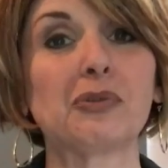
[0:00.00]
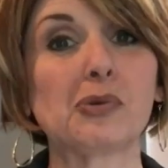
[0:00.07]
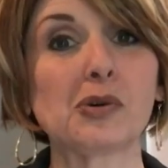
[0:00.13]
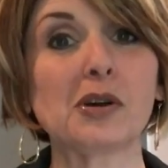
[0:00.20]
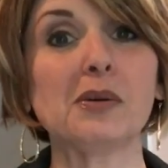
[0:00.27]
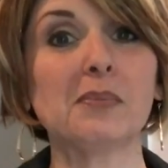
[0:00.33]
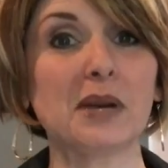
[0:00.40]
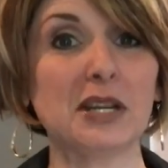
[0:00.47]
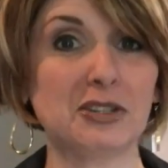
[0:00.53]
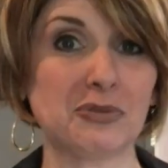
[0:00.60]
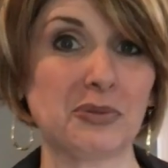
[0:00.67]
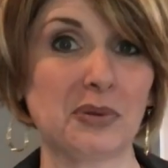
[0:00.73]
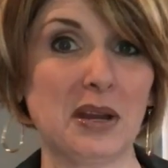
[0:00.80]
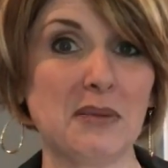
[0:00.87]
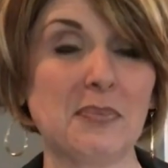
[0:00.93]
for my
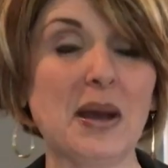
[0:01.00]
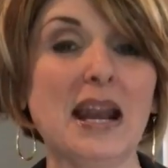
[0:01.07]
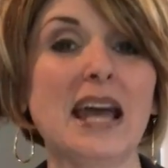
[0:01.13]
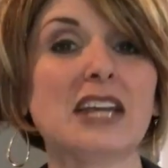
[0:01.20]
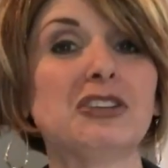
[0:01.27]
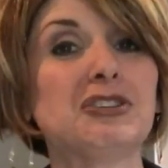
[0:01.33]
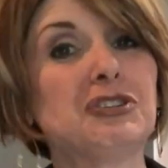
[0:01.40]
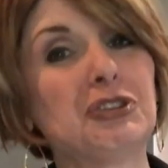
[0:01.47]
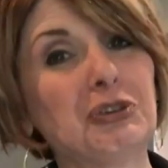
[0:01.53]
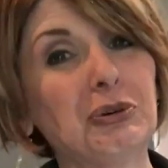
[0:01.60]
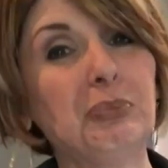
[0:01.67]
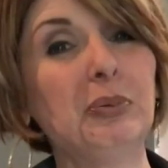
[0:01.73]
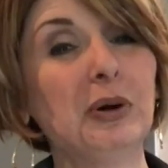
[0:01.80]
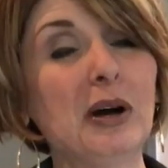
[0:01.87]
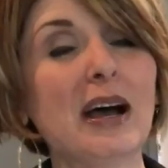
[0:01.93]
jewelry, but I
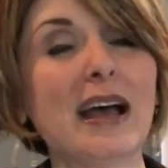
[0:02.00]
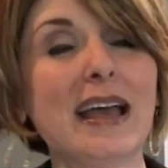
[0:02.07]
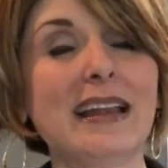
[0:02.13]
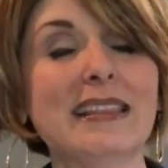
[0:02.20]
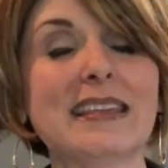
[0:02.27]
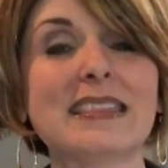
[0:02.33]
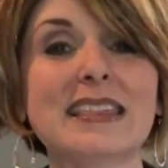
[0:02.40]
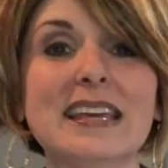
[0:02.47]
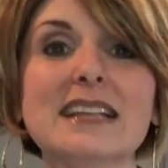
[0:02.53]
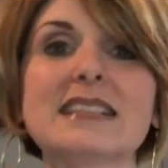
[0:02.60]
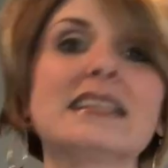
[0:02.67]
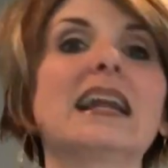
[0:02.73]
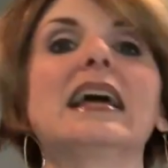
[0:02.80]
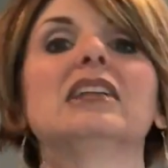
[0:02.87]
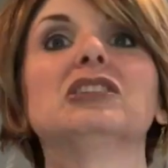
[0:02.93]
do put the things
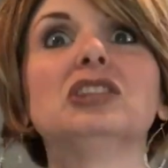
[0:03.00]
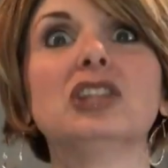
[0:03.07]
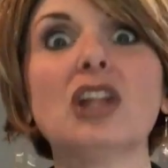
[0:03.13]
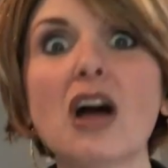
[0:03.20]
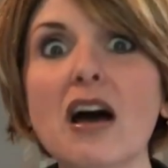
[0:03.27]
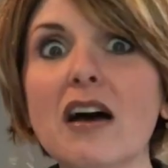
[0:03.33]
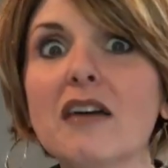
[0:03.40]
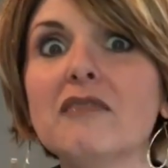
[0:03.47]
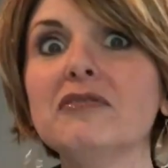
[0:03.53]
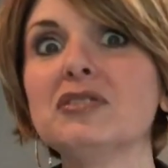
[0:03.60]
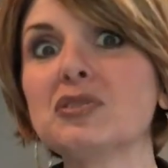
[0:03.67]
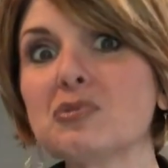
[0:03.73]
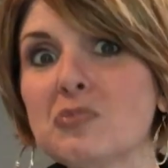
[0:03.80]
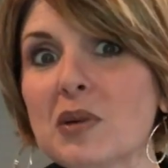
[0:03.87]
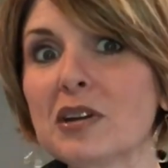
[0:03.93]
that I love
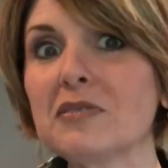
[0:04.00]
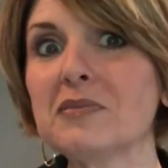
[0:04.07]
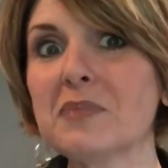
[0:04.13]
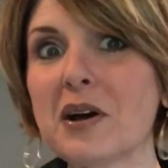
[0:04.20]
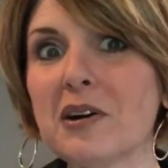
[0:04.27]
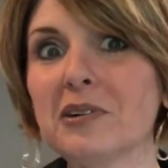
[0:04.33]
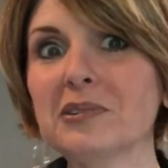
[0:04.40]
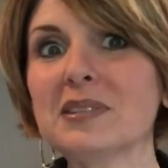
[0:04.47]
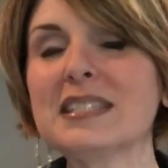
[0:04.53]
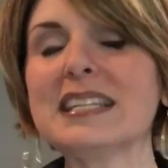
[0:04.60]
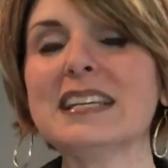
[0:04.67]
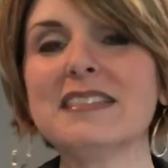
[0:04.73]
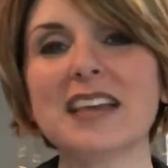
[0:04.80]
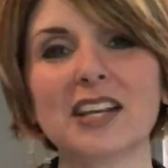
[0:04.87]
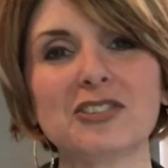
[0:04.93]
to wear the most
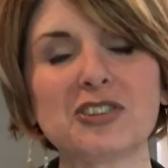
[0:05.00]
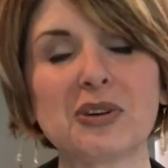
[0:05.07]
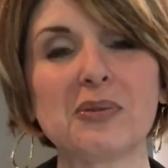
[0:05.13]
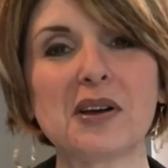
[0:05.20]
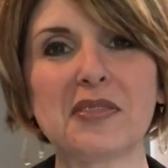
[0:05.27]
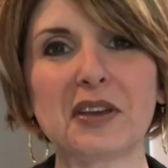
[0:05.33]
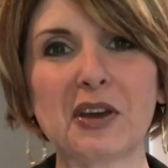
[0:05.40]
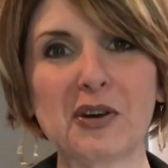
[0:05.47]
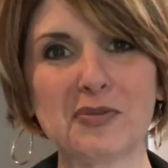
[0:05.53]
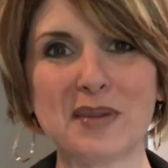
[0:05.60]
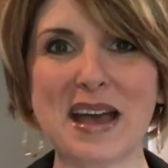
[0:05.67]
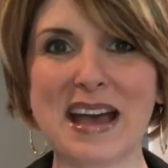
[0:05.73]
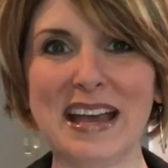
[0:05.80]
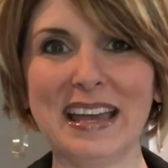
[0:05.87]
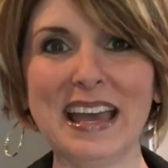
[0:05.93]
in that show on the go
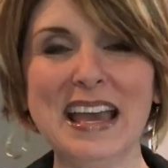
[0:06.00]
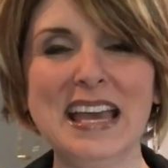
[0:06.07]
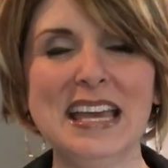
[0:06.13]
bag